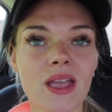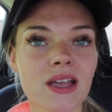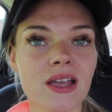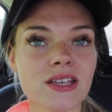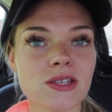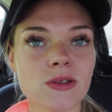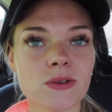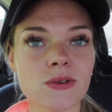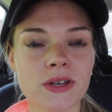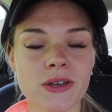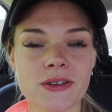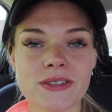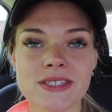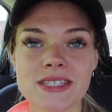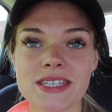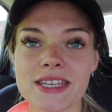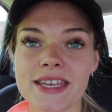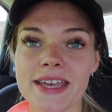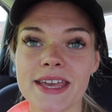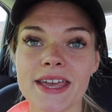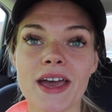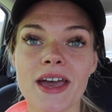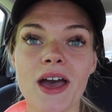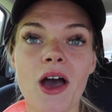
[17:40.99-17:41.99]
So I'll go and
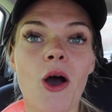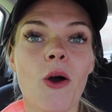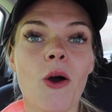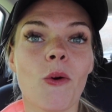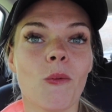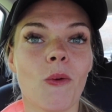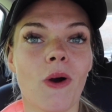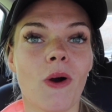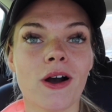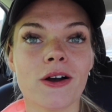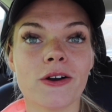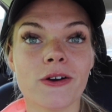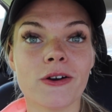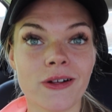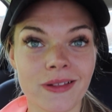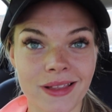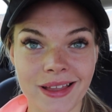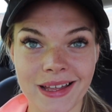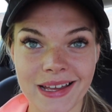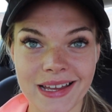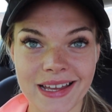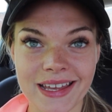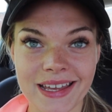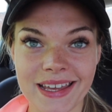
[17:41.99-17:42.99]
see what
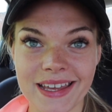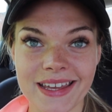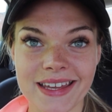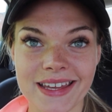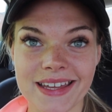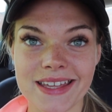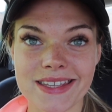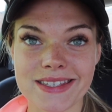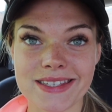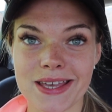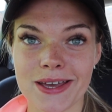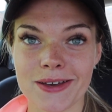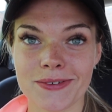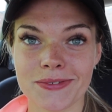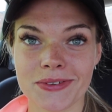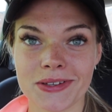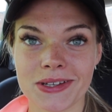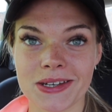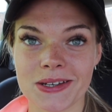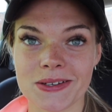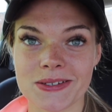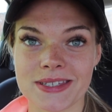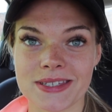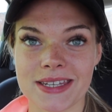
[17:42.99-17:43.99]
colour he is,
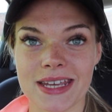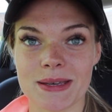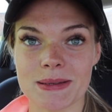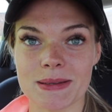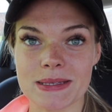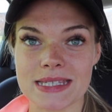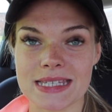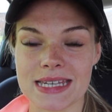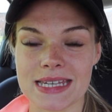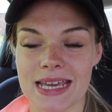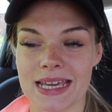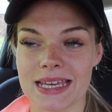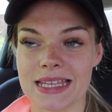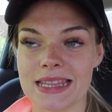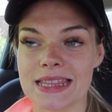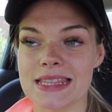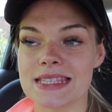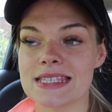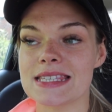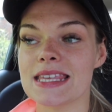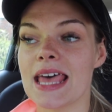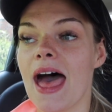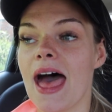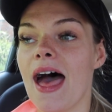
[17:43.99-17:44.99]
hopefully no stable
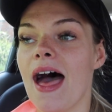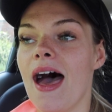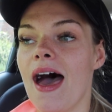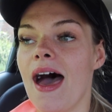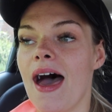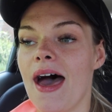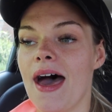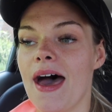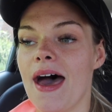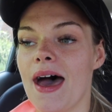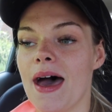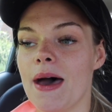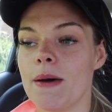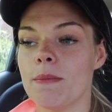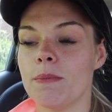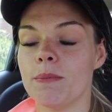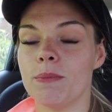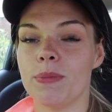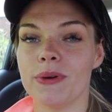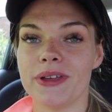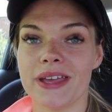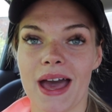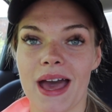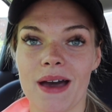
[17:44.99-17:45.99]
stains.
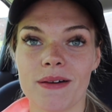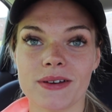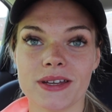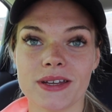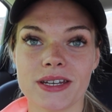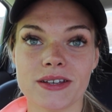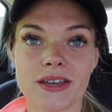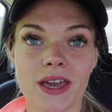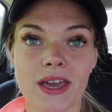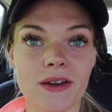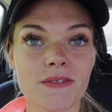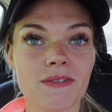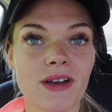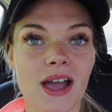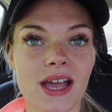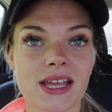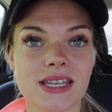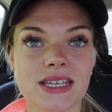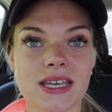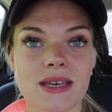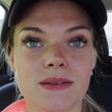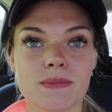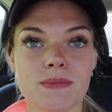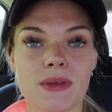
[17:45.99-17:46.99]
But yeah, I'm going to go
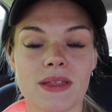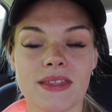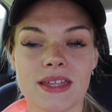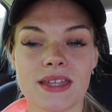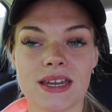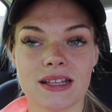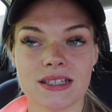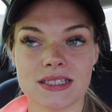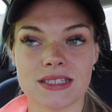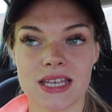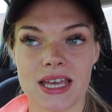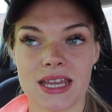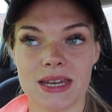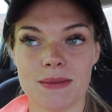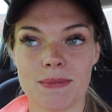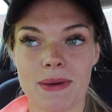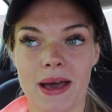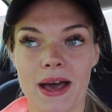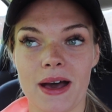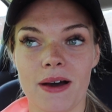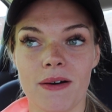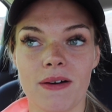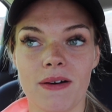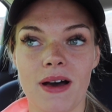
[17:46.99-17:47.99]
ride him and then I'll turn him
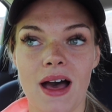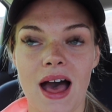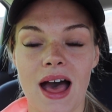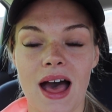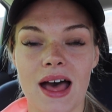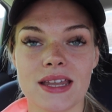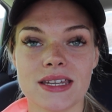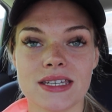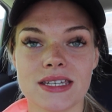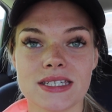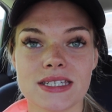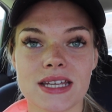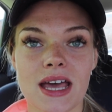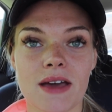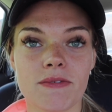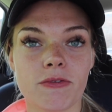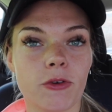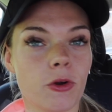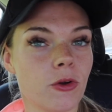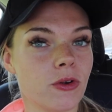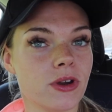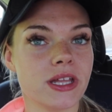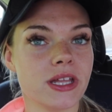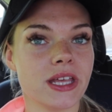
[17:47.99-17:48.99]
out. And I've
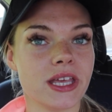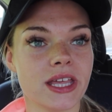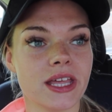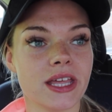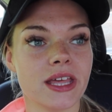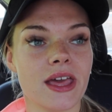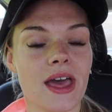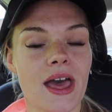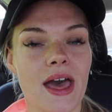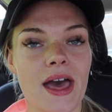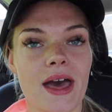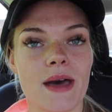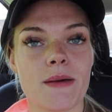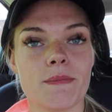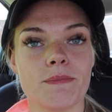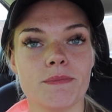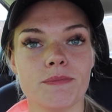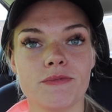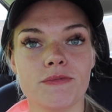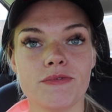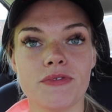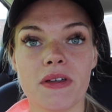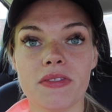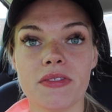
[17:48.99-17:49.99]
already
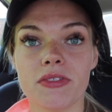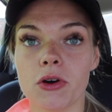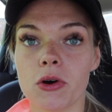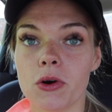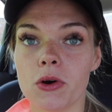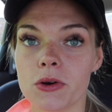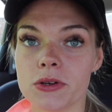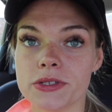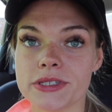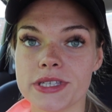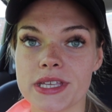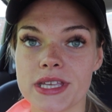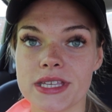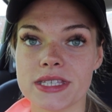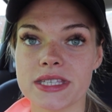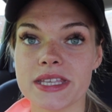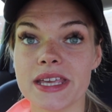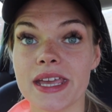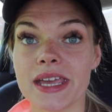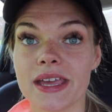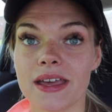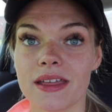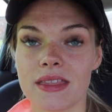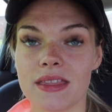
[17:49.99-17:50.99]
fed the horses
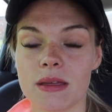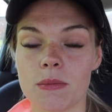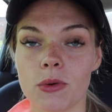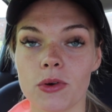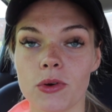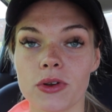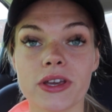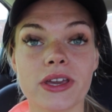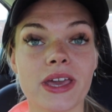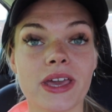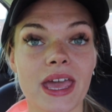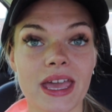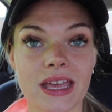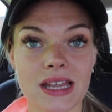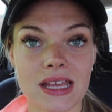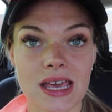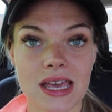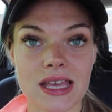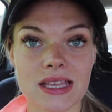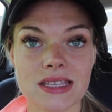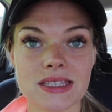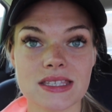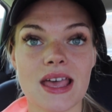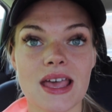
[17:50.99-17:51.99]
here their morning hay
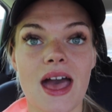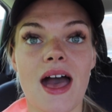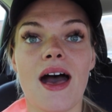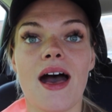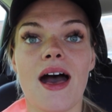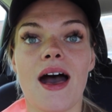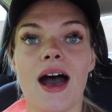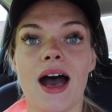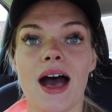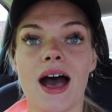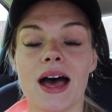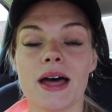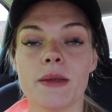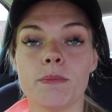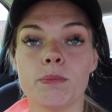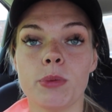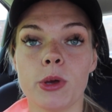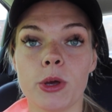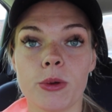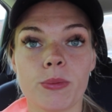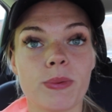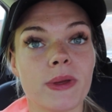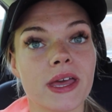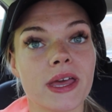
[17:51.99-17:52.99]
nets and
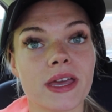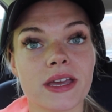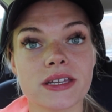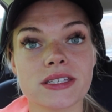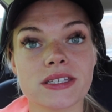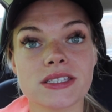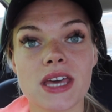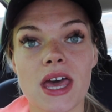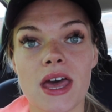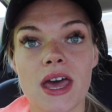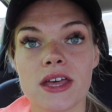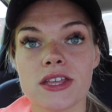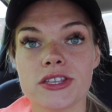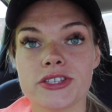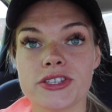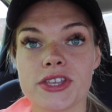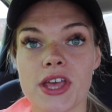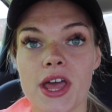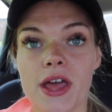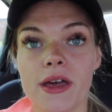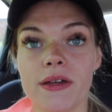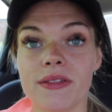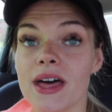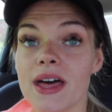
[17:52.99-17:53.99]
poo picked.
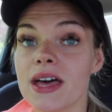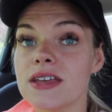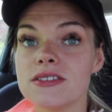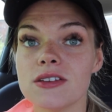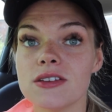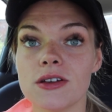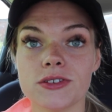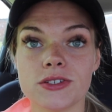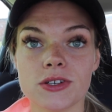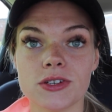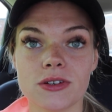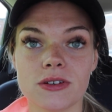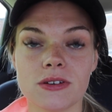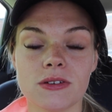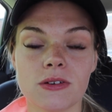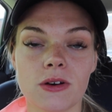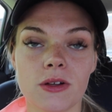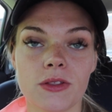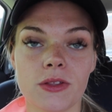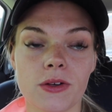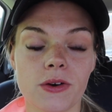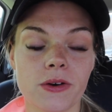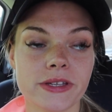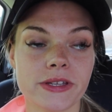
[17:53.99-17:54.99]
So that's all done,
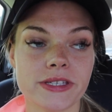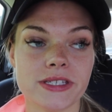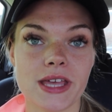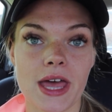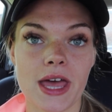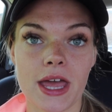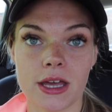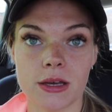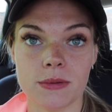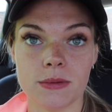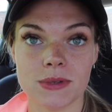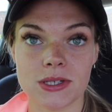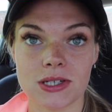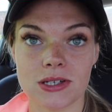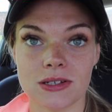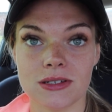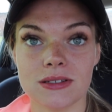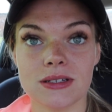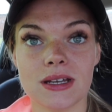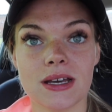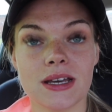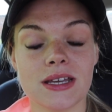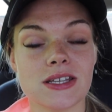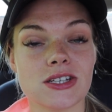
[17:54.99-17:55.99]
all the horses at home are
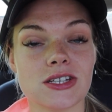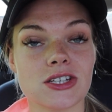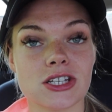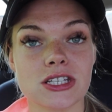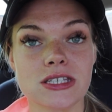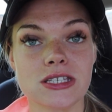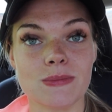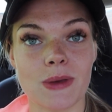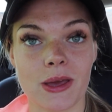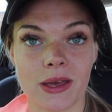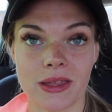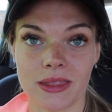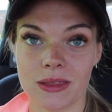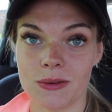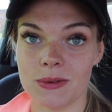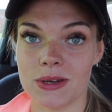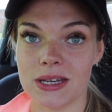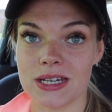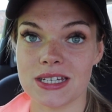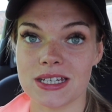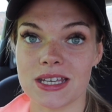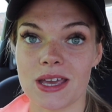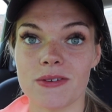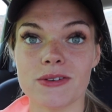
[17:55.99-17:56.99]
done. It's just Smokey that we
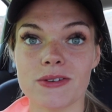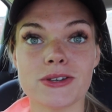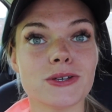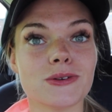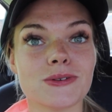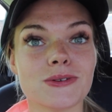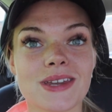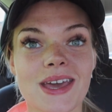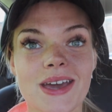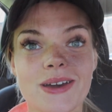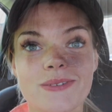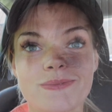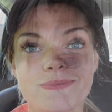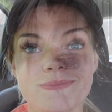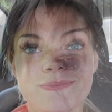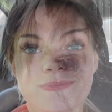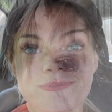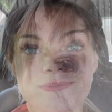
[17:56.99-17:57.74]
need to go and do now.